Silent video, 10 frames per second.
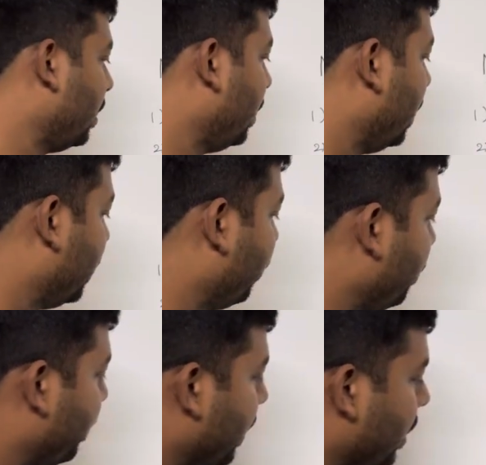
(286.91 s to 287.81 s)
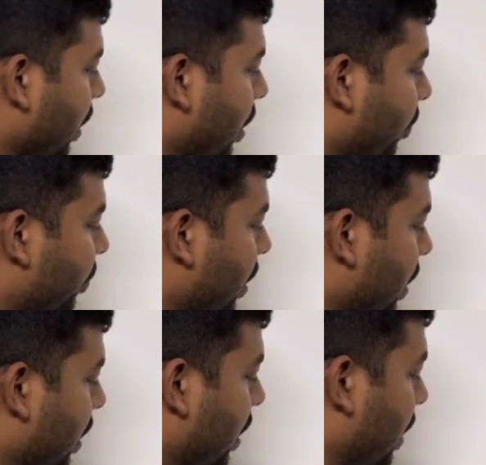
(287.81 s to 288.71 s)
It will be
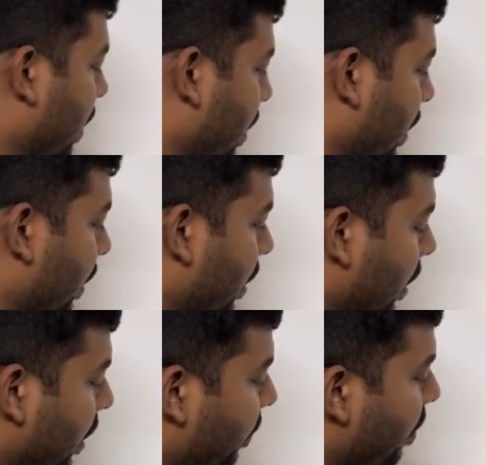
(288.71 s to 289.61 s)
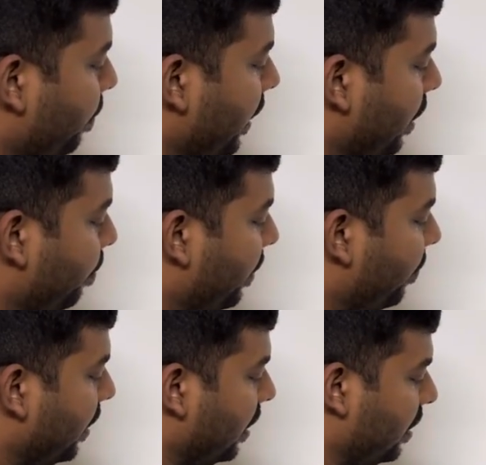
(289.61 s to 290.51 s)
it will be in
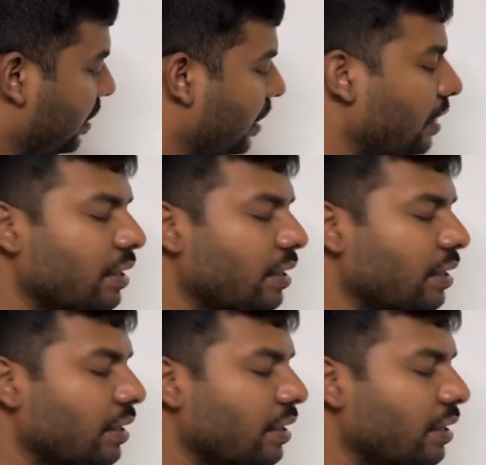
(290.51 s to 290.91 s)
between this thing.